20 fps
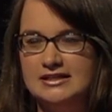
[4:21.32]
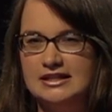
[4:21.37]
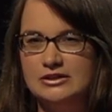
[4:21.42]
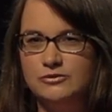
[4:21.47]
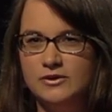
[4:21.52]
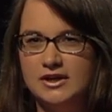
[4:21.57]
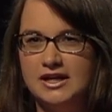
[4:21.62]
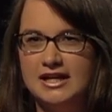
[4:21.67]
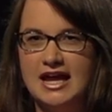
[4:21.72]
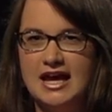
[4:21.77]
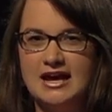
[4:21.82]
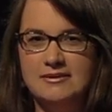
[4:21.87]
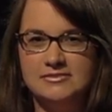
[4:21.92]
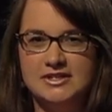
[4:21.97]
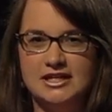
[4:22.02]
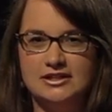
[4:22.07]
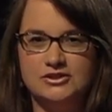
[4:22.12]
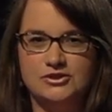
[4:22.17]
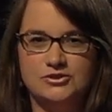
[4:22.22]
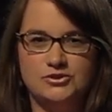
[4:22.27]
That we claim
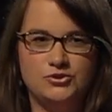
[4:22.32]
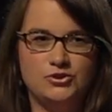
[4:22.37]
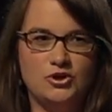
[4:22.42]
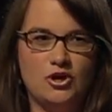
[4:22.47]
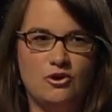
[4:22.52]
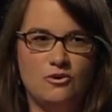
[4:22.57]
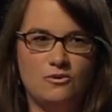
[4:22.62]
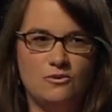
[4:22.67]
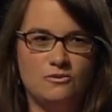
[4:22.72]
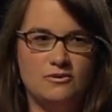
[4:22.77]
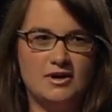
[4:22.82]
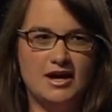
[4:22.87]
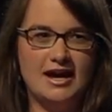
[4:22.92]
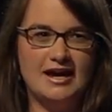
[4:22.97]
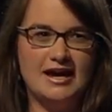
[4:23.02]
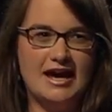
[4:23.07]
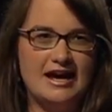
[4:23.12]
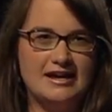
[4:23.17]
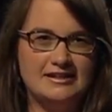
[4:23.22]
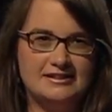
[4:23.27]
that, you know,
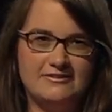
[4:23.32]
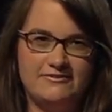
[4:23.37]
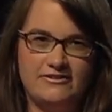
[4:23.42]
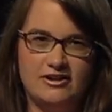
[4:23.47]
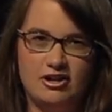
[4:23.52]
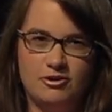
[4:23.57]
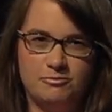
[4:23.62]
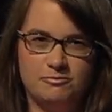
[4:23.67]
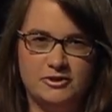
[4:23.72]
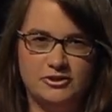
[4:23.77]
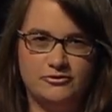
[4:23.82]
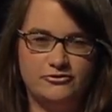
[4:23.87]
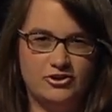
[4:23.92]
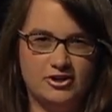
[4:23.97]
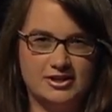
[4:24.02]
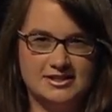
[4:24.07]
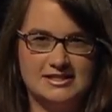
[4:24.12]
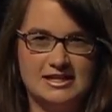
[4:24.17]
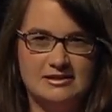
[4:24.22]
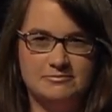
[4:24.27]
AI development,
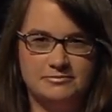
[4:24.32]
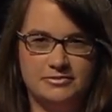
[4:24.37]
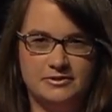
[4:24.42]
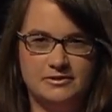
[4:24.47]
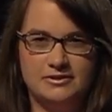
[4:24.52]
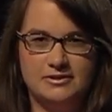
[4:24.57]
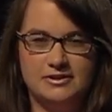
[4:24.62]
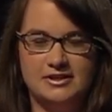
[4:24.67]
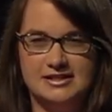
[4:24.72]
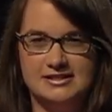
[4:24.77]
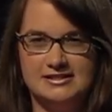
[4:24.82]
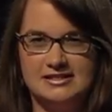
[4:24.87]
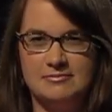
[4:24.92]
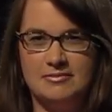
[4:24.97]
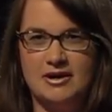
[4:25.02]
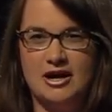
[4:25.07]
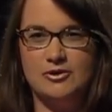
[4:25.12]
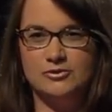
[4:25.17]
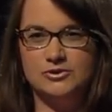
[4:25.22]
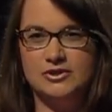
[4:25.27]
for example, is
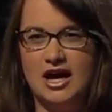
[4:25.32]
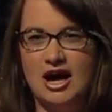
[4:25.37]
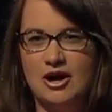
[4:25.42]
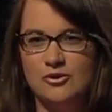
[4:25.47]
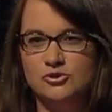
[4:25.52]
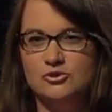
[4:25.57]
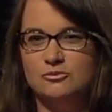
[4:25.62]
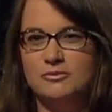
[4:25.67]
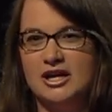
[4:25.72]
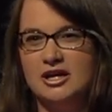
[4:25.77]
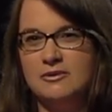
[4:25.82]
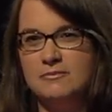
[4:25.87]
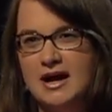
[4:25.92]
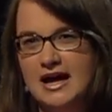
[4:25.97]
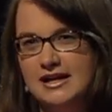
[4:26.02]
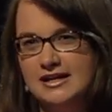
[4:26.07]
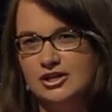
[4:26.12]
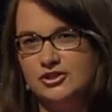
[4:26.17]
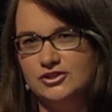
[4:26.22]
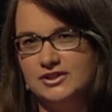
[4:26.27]
about how to make
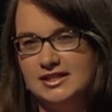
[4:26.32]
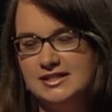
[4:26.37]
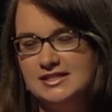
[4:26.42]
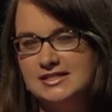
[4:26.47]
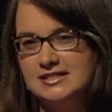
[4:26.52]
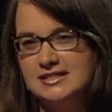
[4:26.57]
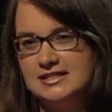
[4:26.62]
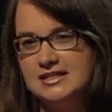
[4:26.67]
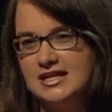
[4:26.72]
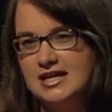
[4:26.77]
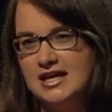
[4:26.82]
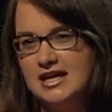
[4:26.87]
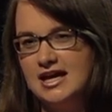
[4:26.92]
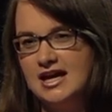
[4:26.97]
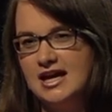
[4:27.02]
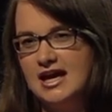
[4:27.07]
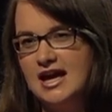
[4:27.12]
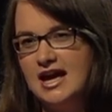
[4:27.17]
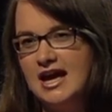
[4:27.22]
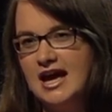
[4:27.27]
money on this
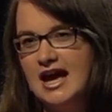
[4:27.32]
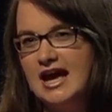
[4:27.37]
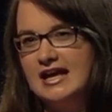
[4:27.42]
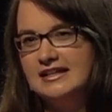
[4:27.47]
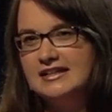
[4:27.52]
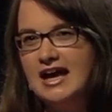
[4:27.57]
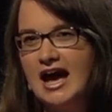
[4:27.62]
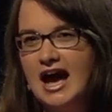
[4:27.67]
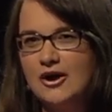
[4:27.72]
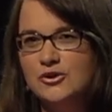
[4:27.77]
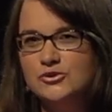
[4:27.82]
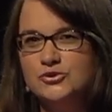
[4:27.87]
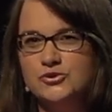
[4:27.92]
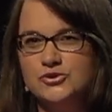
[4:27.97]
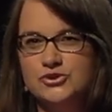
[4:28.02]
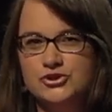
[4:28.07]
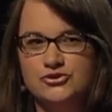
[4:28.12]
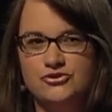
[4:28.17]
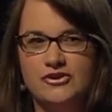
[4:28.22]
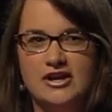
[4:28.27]
and how
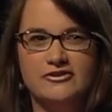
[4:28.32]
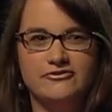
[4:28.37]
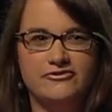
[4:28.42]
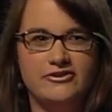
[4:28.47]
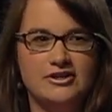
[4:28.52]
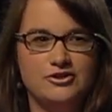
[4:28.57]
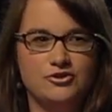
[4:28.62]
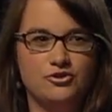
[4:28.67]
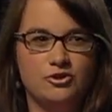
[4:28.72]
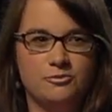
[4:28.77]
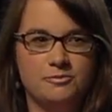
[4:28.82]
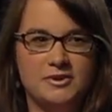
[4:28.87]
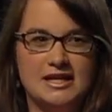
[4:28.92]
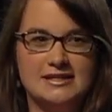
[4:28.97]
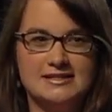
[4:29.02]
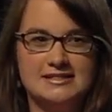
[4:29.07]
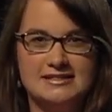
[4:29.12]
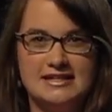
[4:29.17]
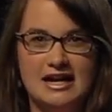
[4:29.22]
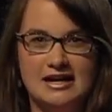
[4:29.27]
to strengthen
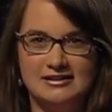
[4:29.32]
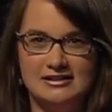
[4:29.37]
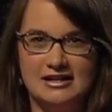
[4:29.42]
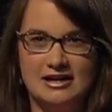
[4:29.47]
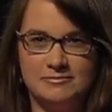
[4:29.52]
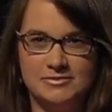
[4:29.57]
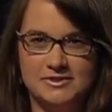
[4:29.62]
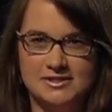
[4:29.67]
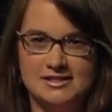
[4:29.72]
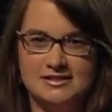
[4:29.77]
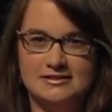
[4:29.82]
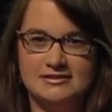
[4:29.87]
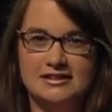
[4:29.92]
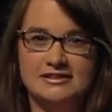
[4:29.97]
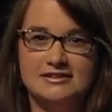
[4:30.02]
European startups.